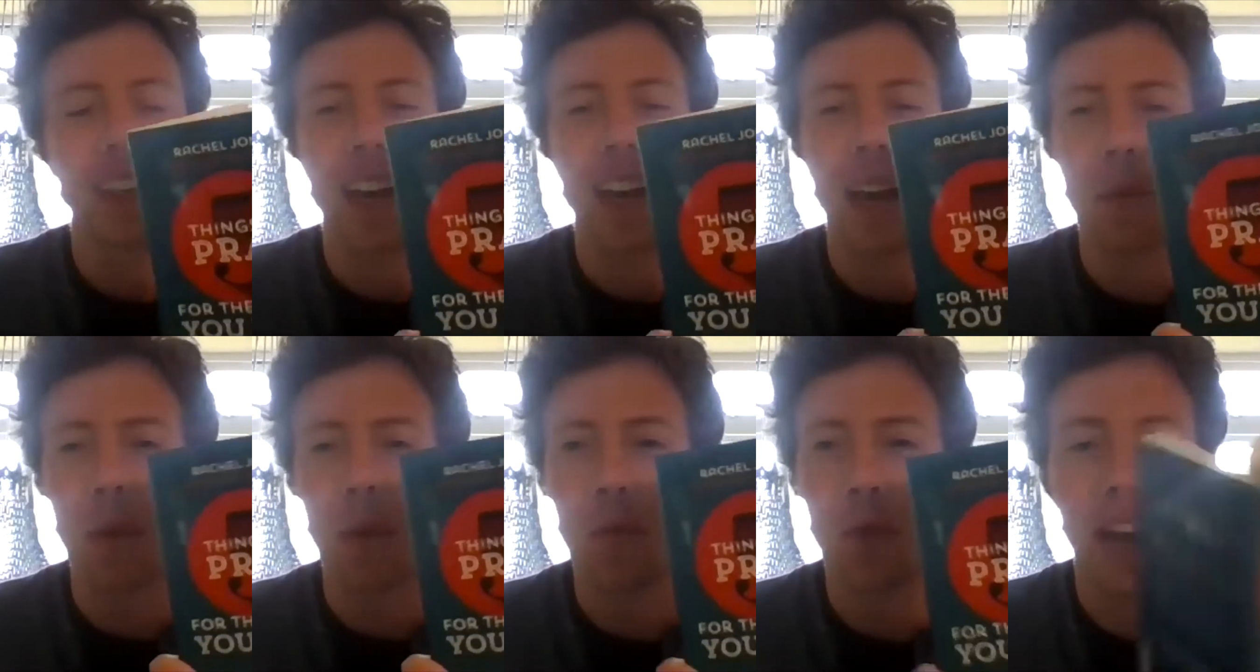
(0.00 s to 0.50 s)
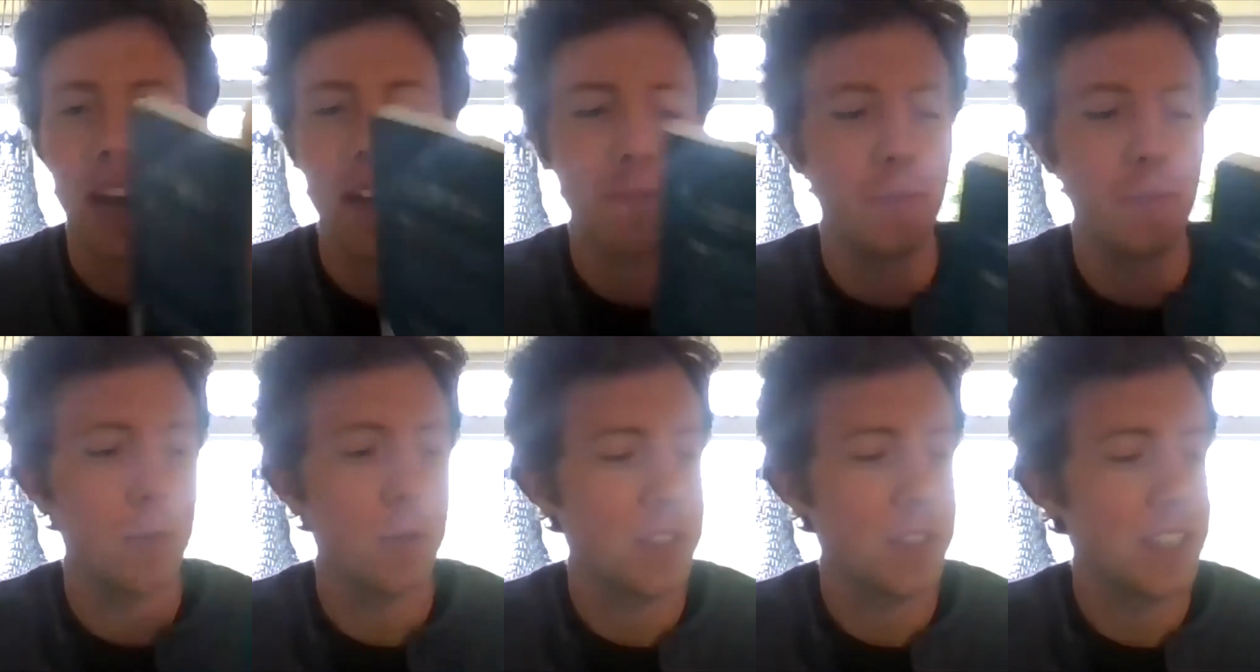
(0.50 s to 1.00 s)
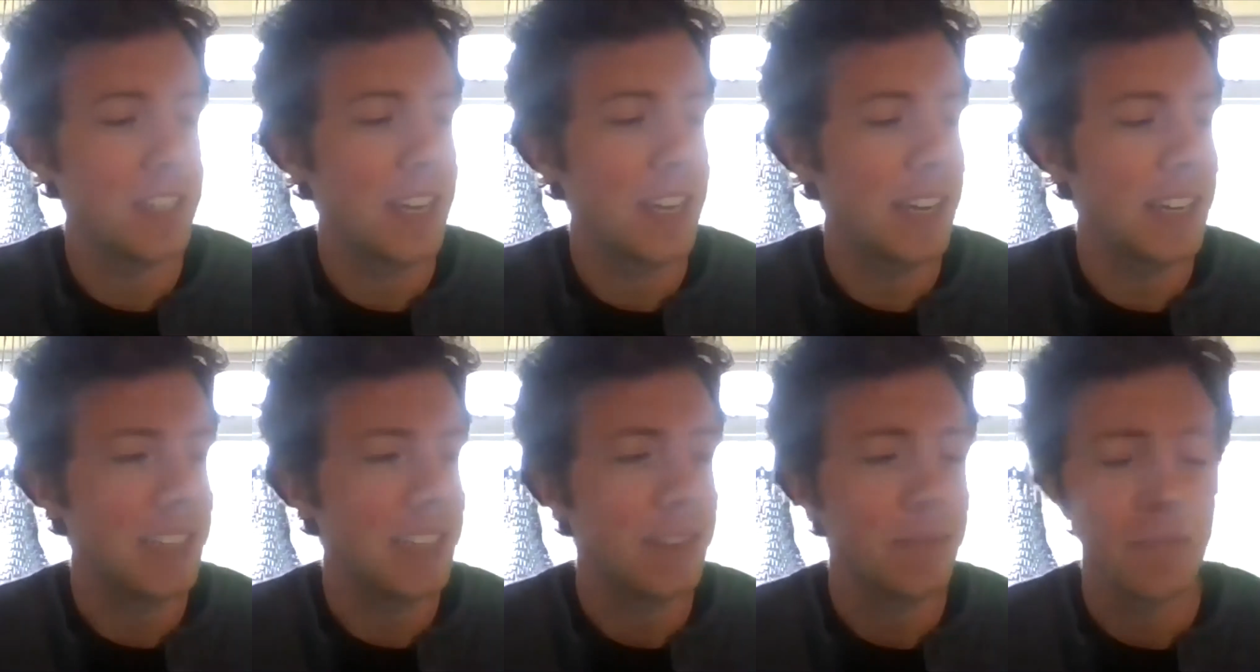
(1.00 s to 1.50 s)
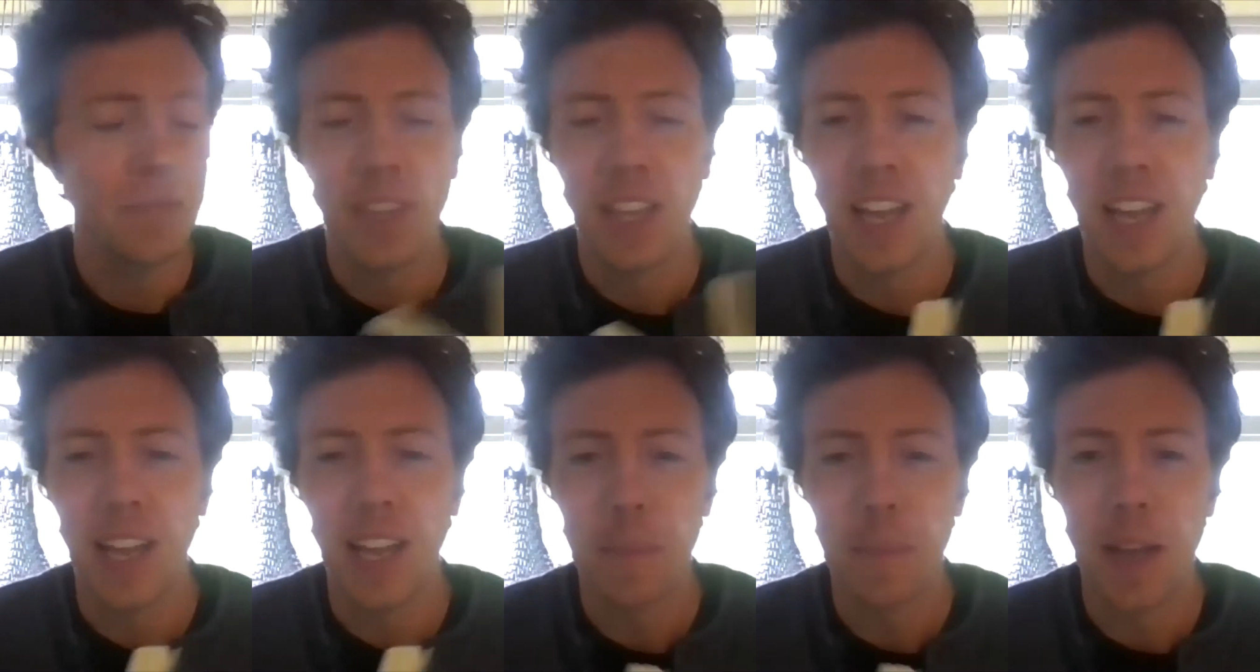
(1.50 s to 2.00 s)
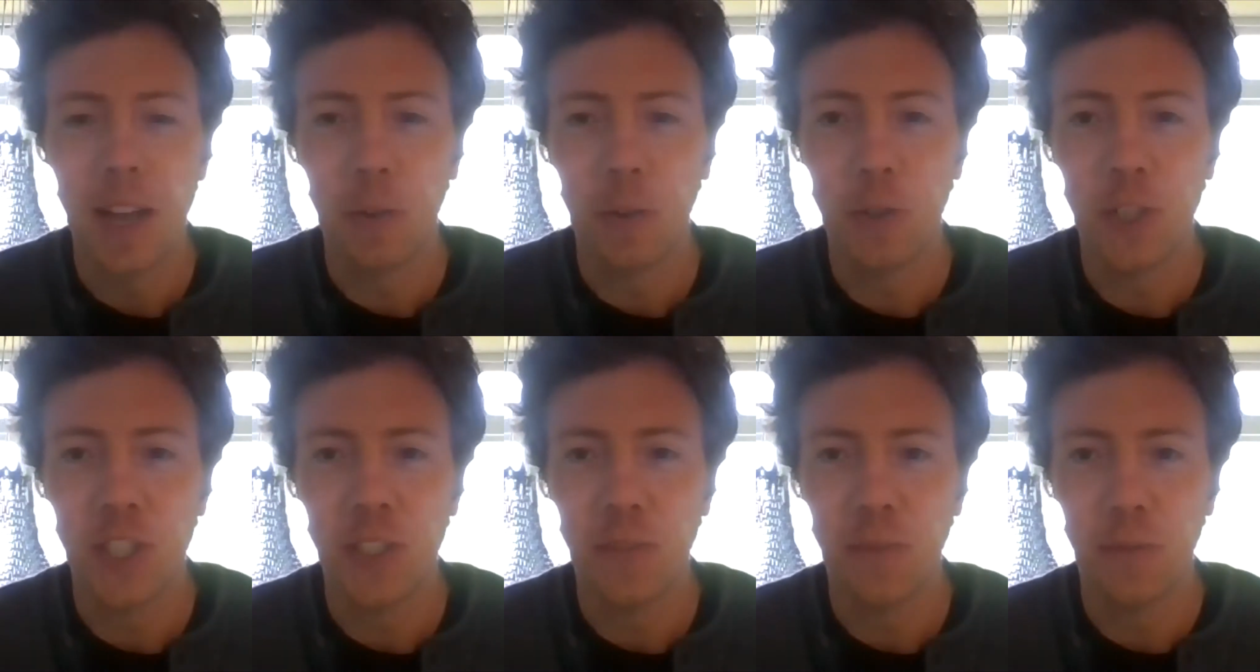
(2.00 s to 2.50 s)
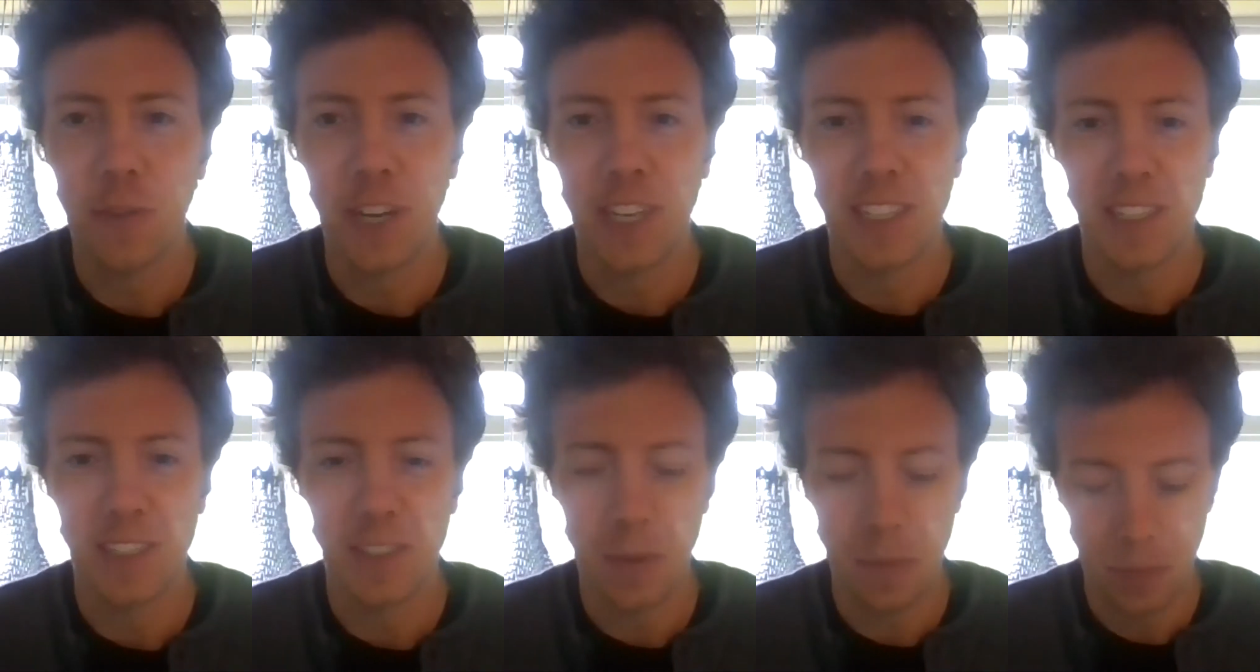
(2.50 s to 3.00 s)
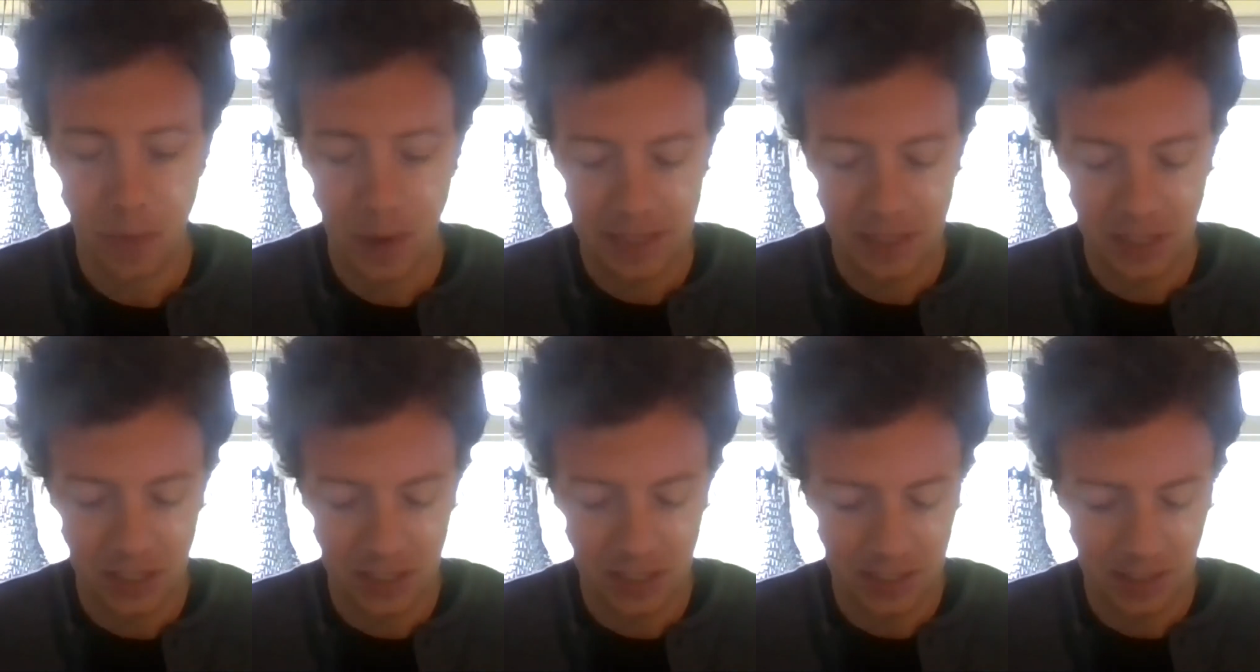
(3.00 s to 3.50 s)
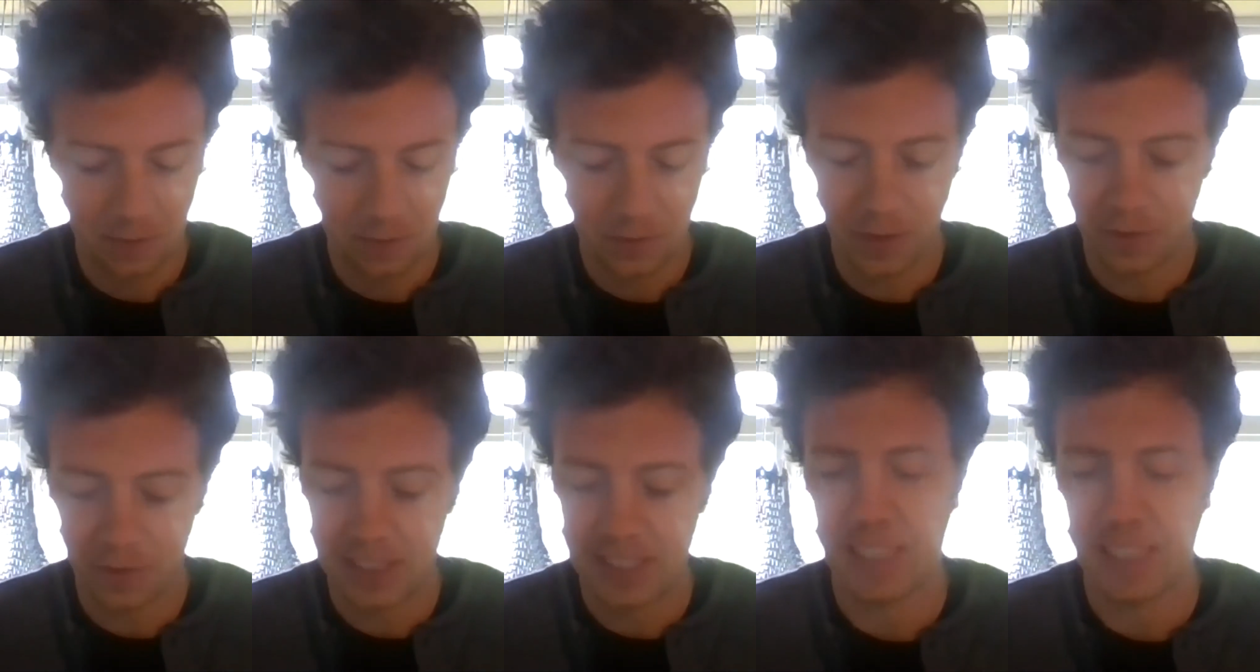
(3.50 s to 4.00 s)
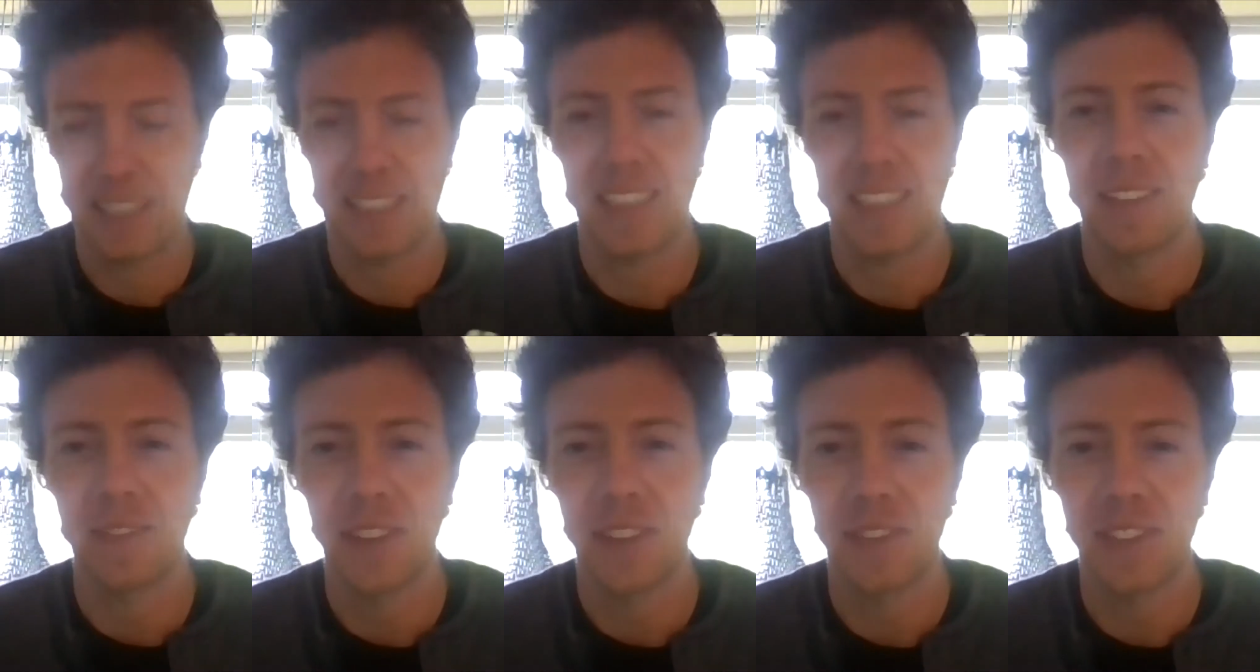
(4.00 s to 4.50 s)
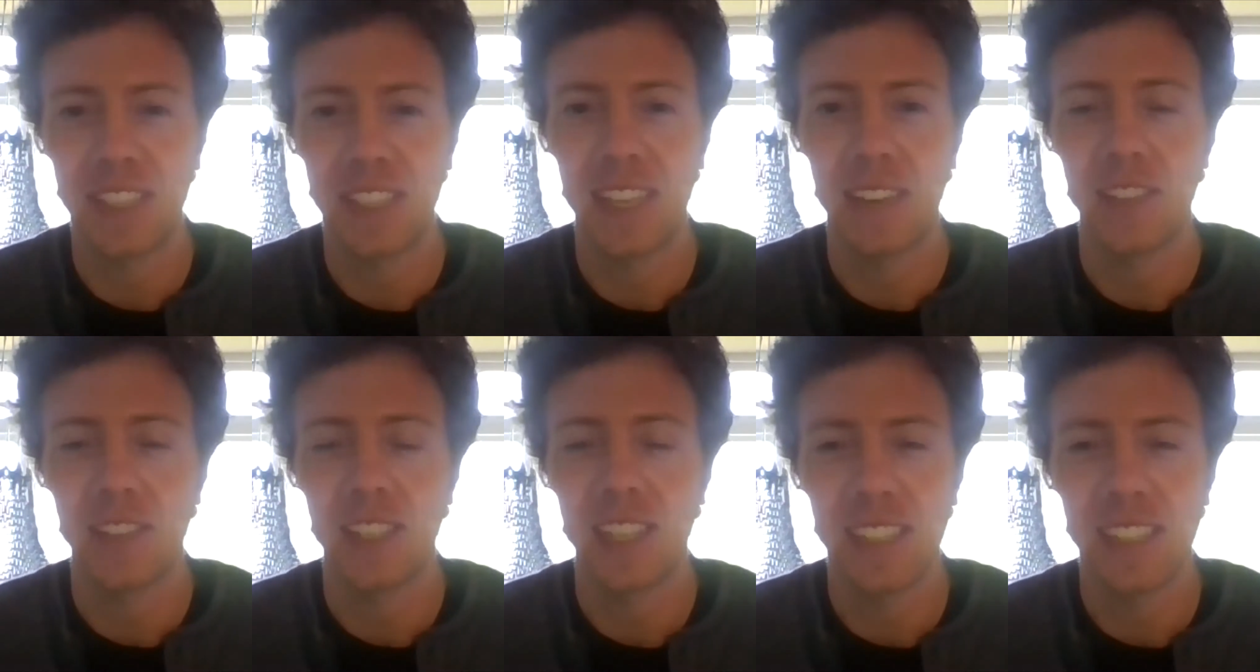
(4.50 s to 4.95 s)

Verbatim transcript: And we're praying for today um, a Christian friend on pages 56 and 57.